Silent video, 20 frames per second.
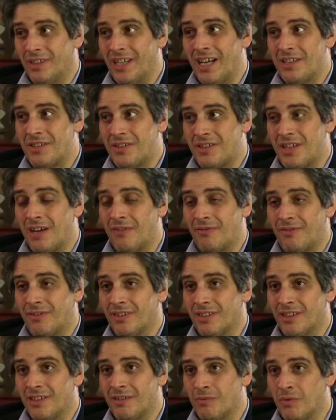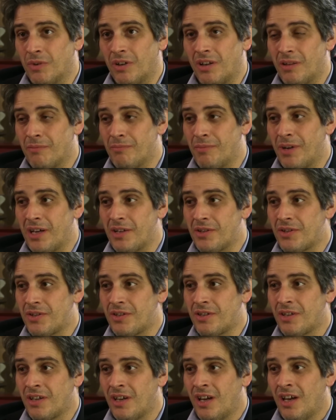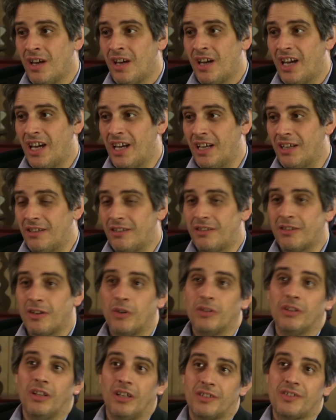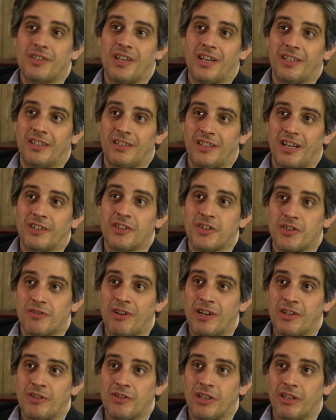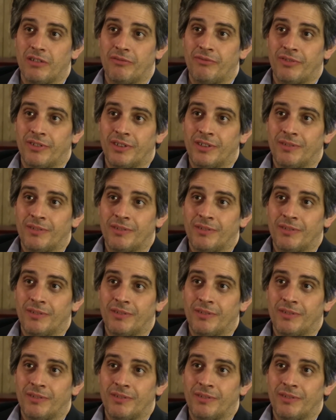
that's definitely one of the best. And to go alongside a Doctor Strangelove.